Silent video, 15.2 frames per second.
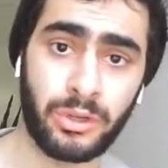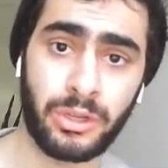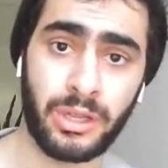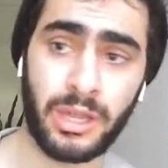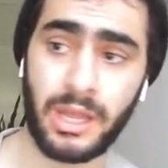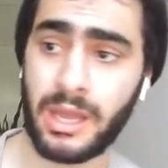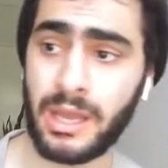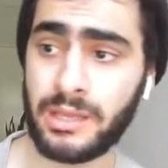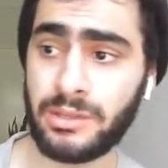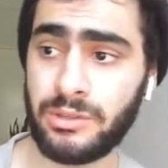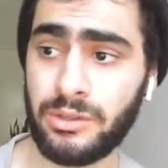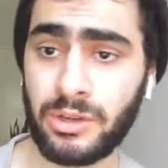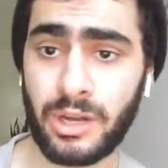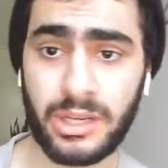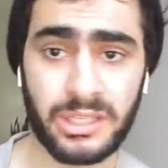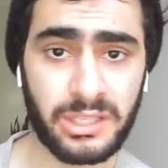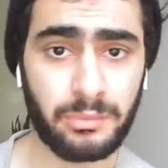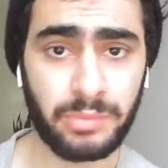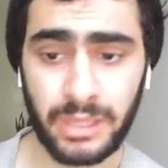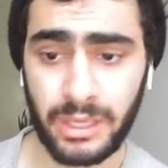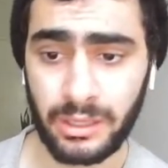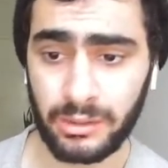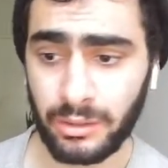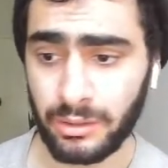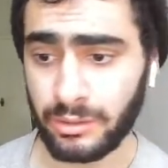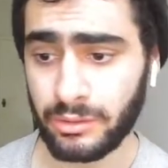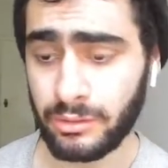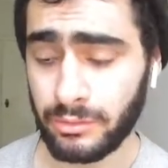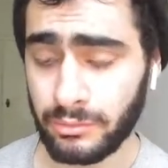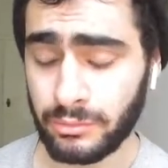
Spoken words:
And you guys can play along.